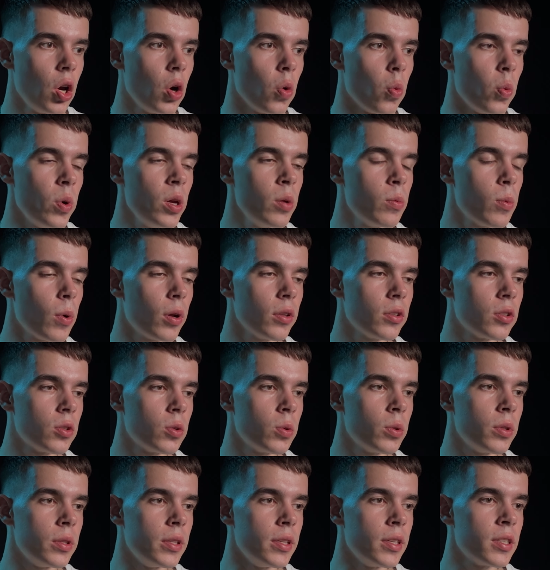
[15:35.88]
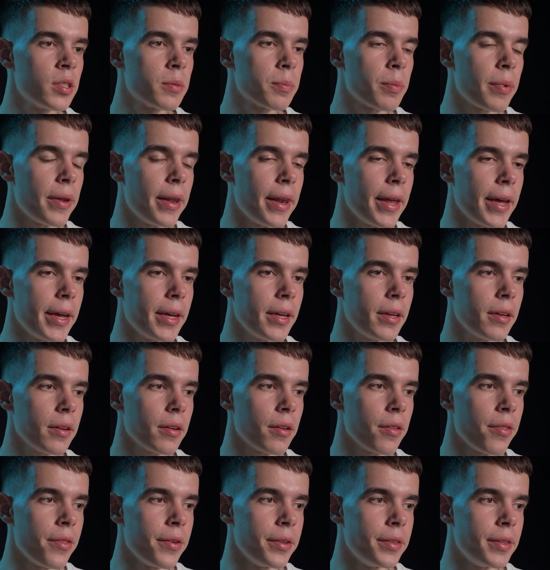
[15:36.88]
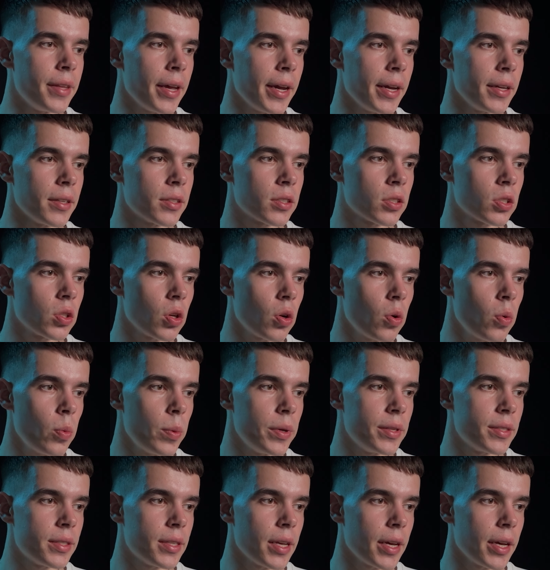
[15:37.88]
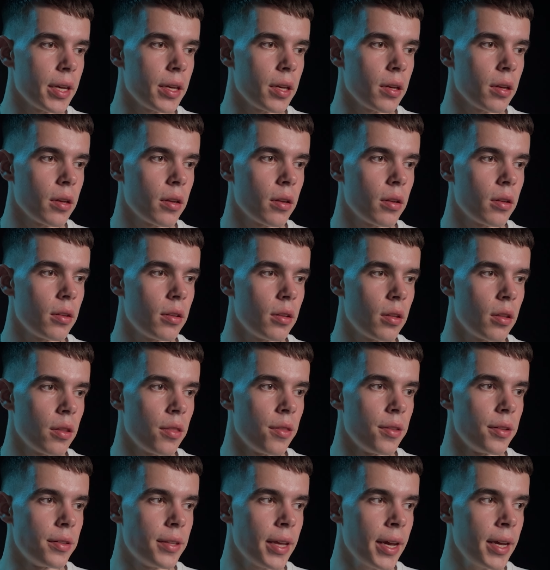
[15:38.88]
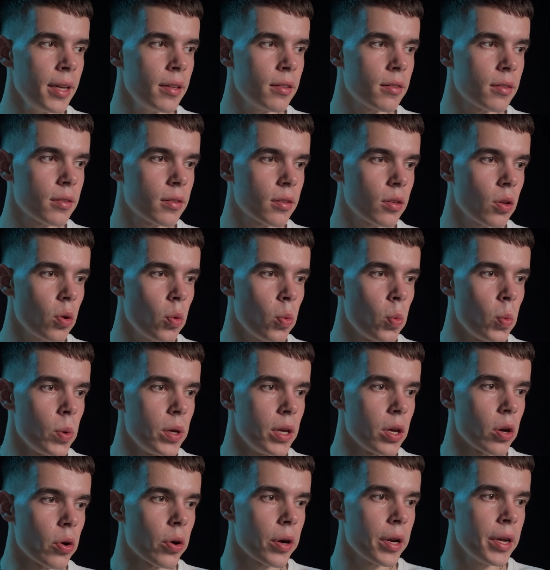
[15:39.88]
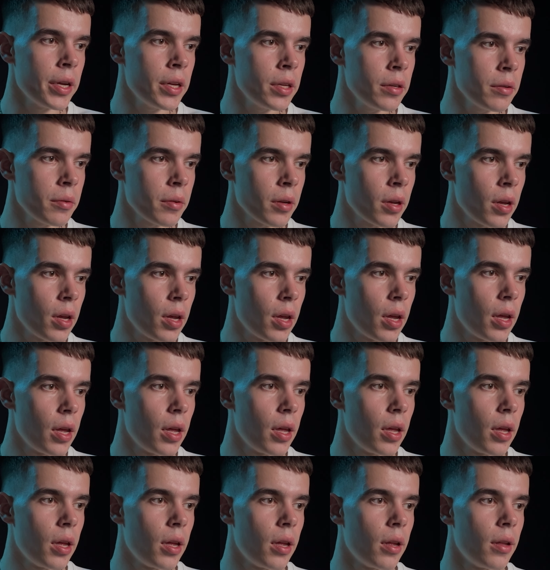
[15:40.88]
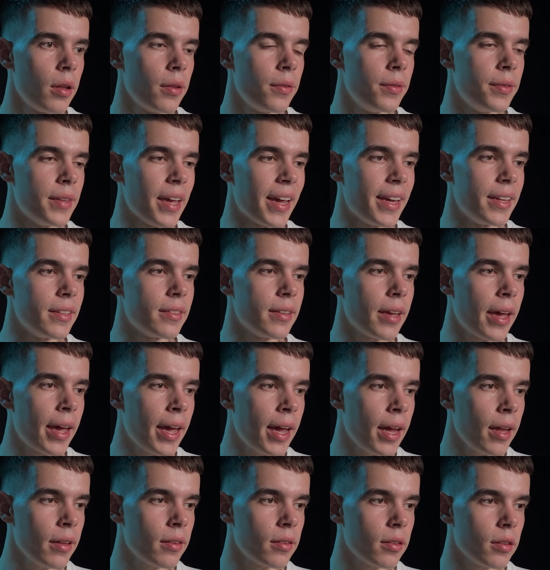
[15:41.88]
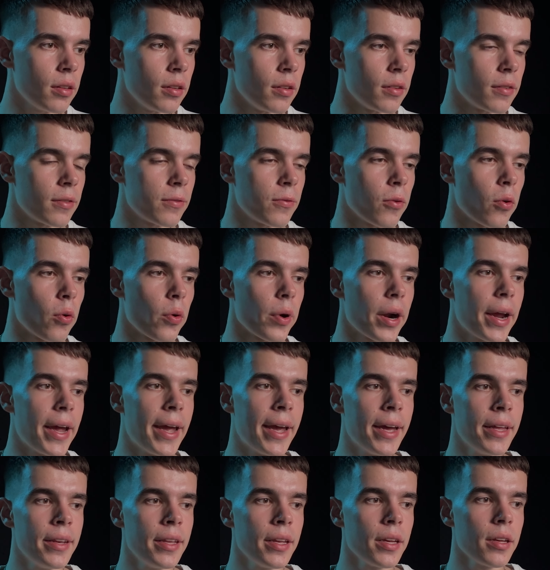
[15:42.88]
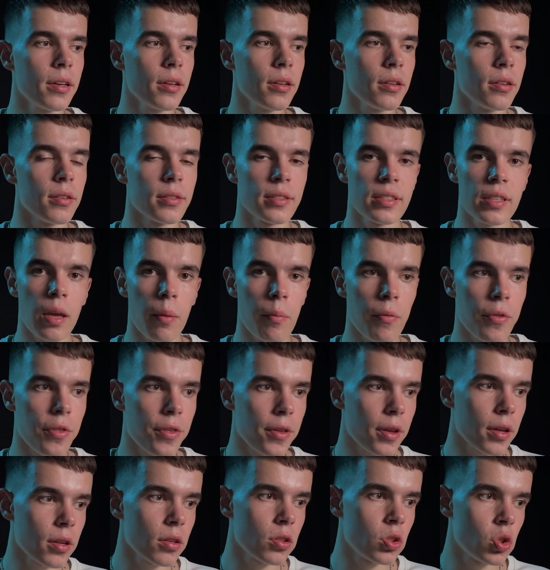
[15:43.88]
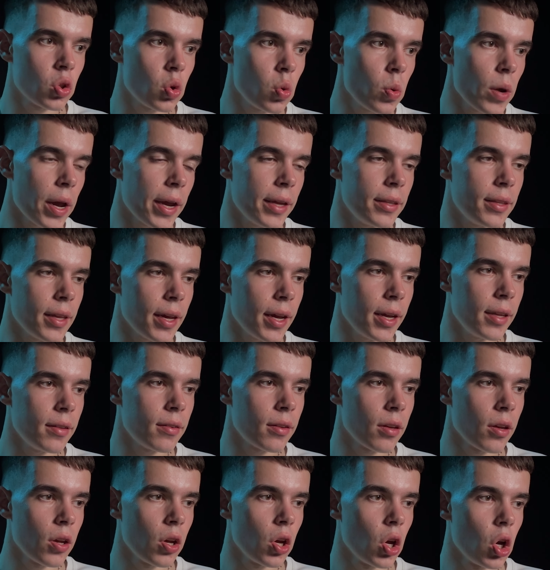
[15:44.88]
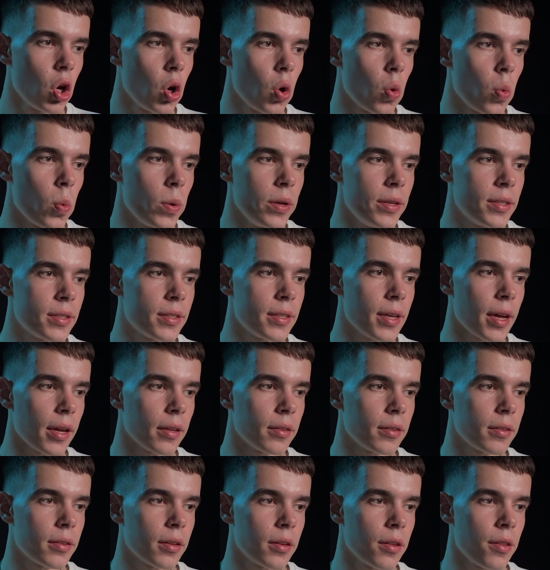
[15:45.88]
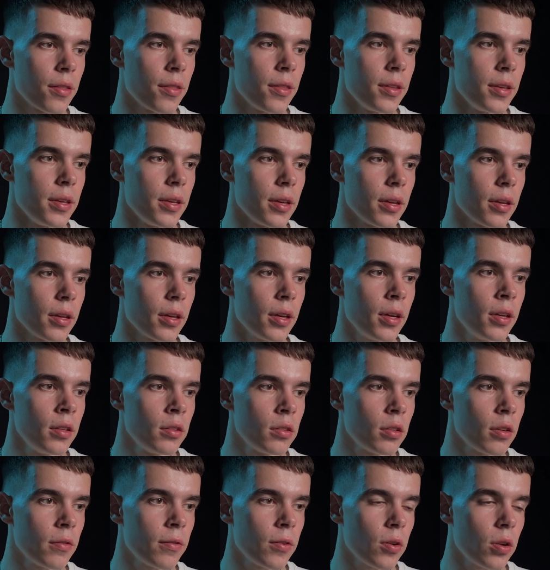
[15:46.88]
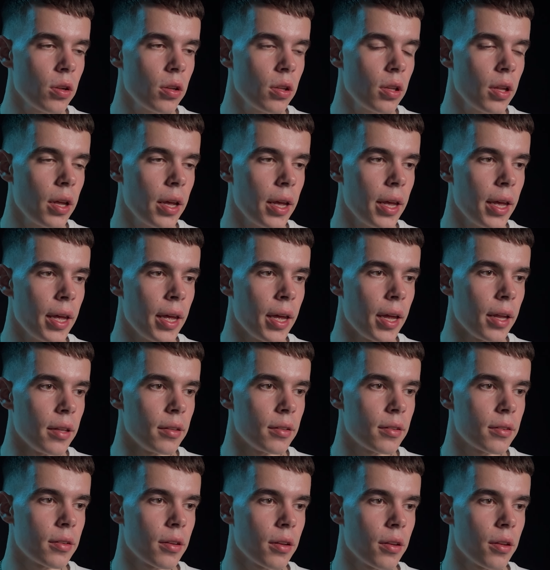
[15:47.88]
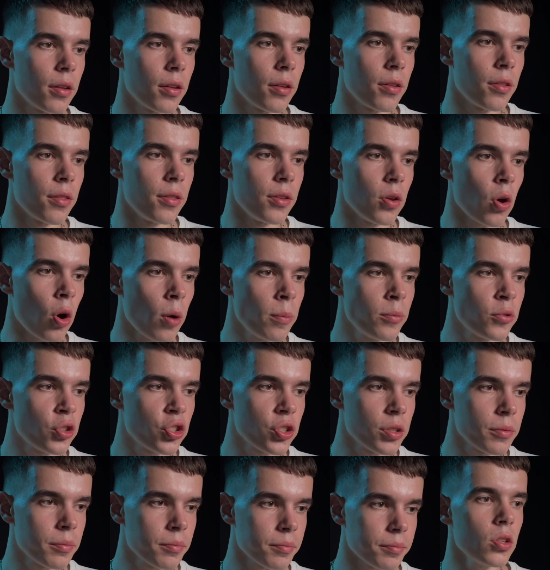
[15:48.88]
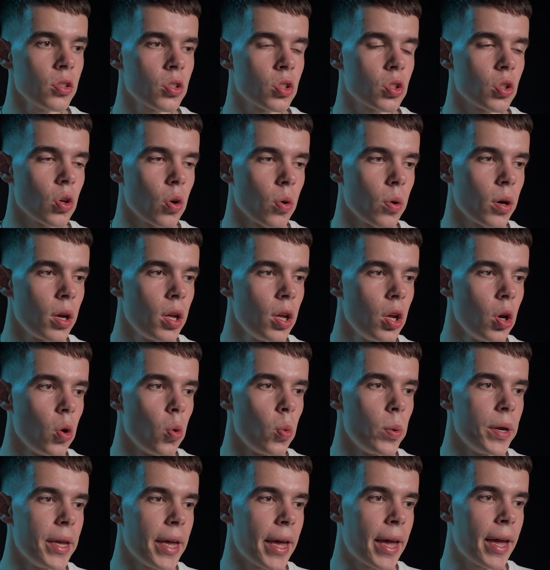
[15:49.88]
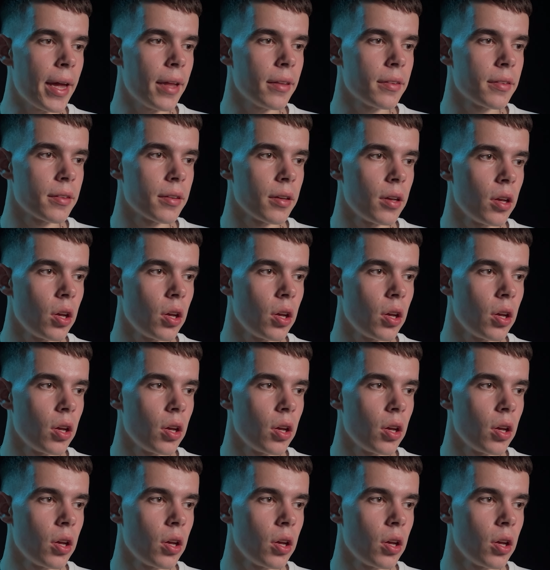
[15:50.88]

we want to display the date. So we say the date we are in, date add is for adding something to a date. We set the interval and the option. So we add